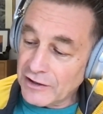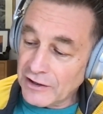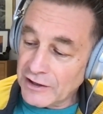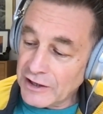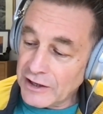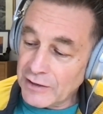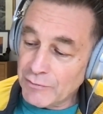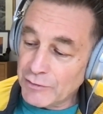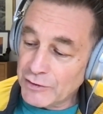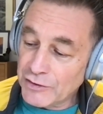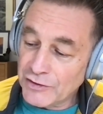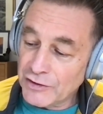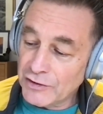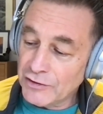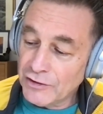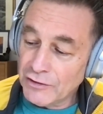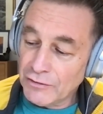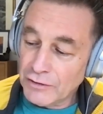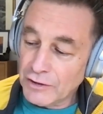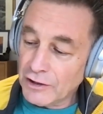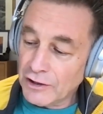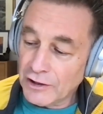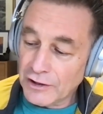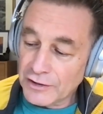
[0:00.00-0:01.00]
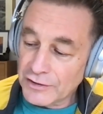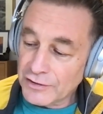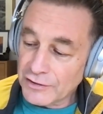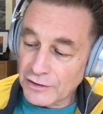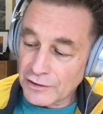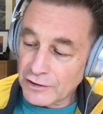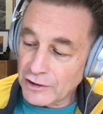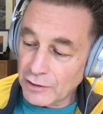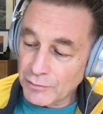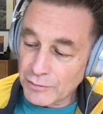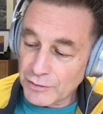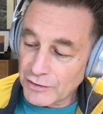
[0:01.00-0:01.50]
It was the nucleus
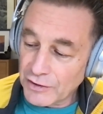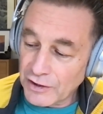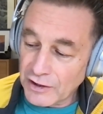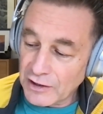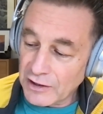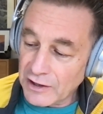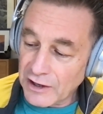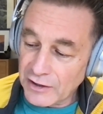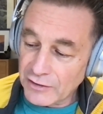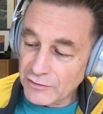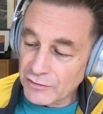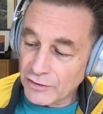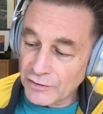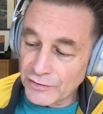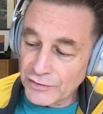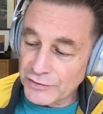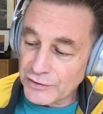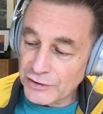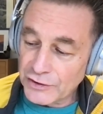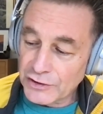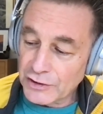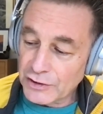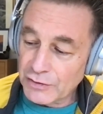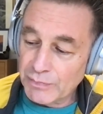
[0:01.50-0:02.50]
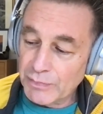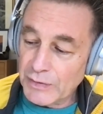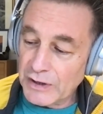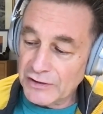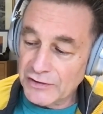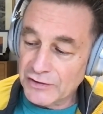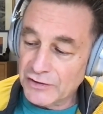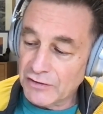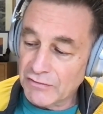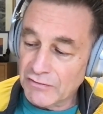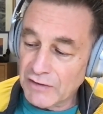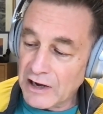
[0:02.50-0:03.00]
and I was the electrons that just
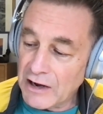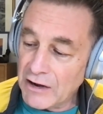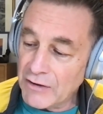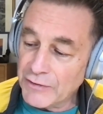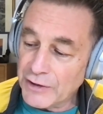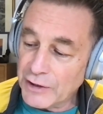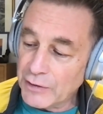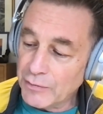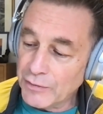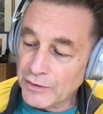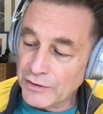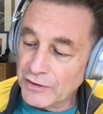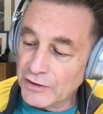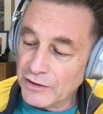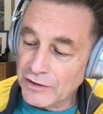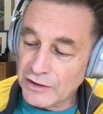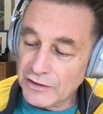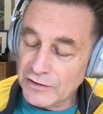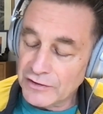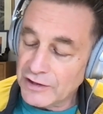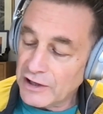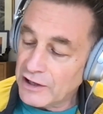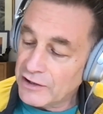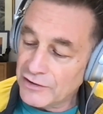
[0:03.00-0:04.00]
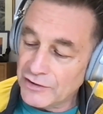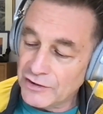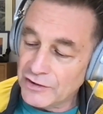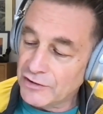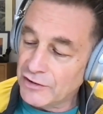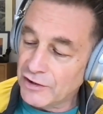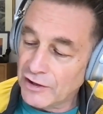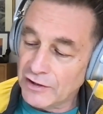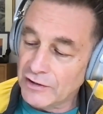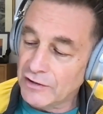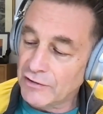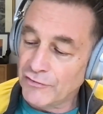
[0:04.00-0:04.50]
buzzed around it with an
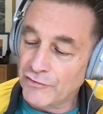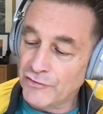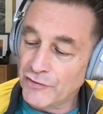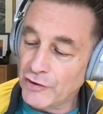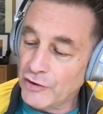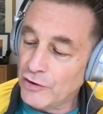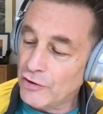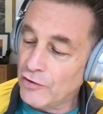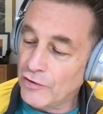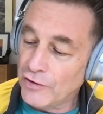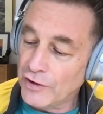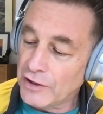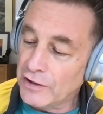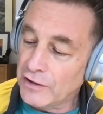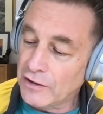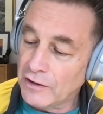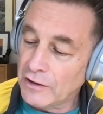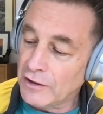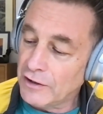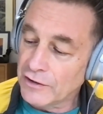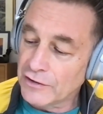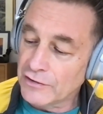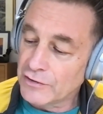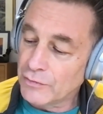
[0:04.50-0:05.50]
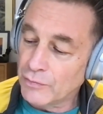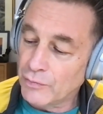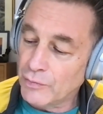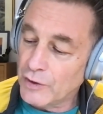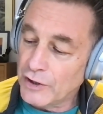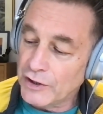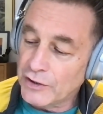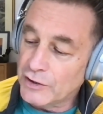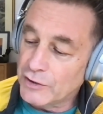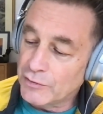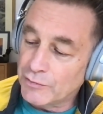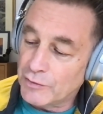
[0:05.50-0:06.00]
intensity and a fury, the likes of
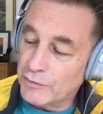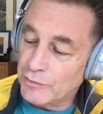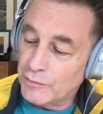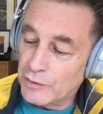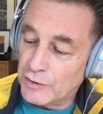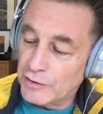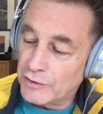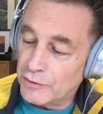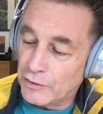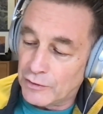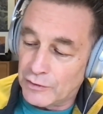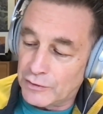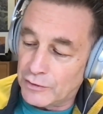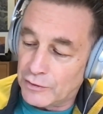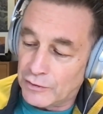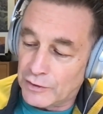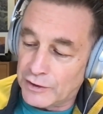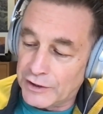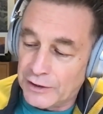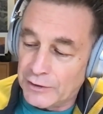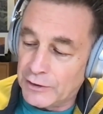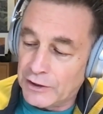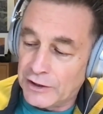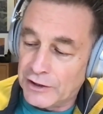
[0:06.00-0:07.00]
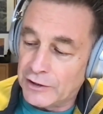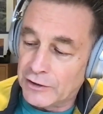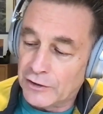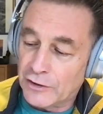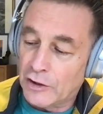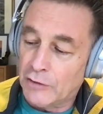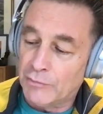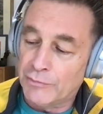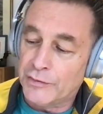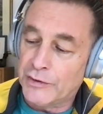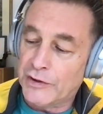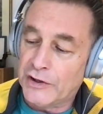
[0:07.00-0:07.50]
which were
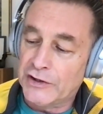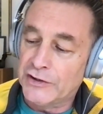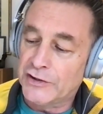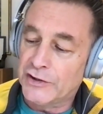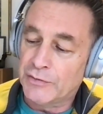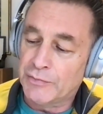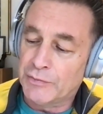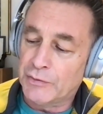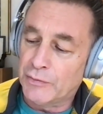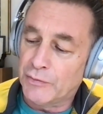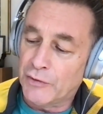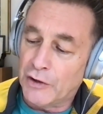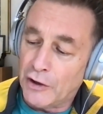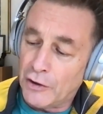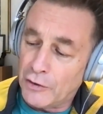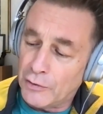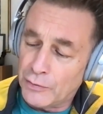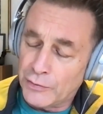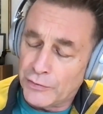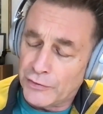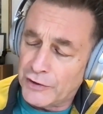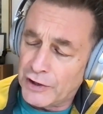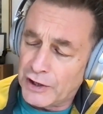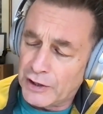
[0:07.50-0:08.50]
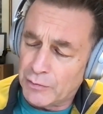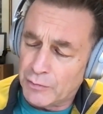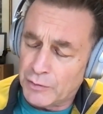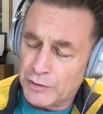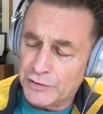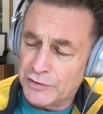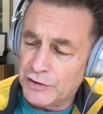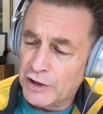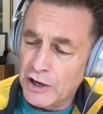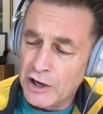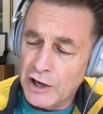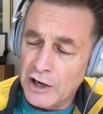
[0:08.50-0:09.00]
incomprehensible. The whole thing
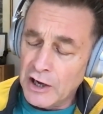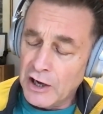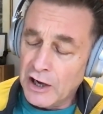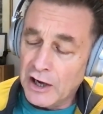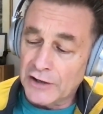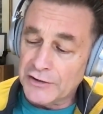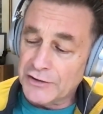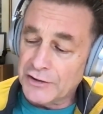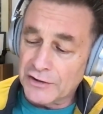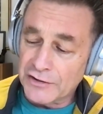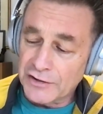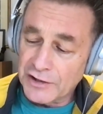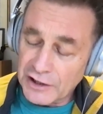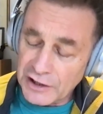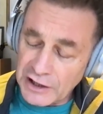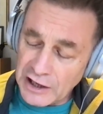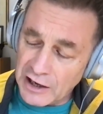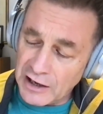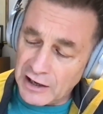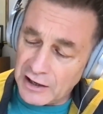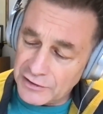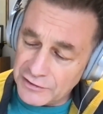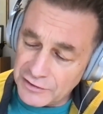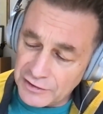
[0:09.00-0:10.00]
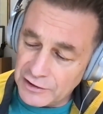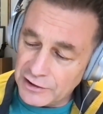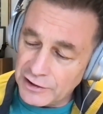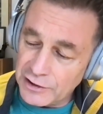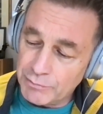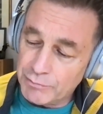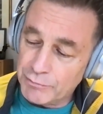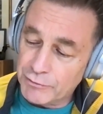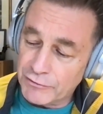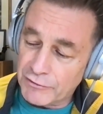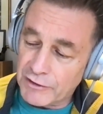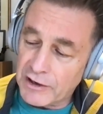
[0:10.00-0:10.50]
was, as I say,
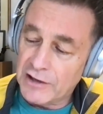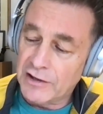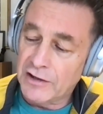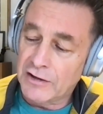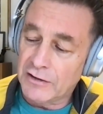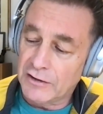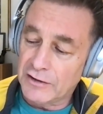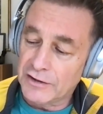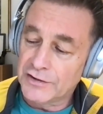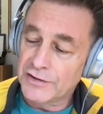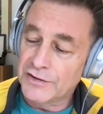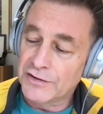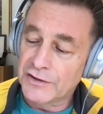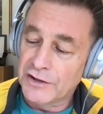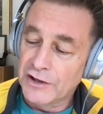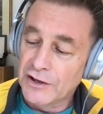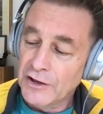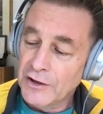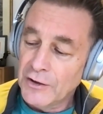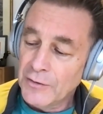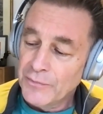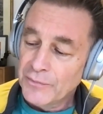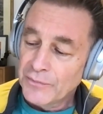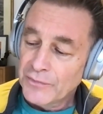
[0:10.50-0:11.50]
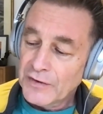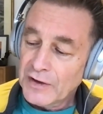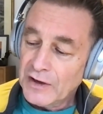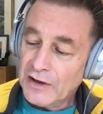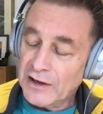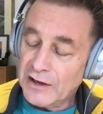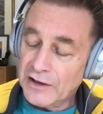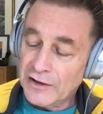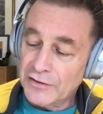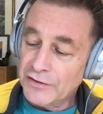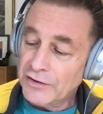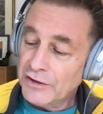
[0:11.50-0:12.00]
utterly breathless.
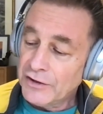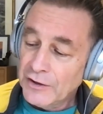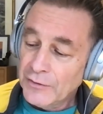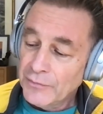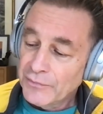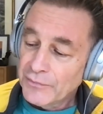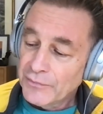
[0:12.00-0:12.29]
And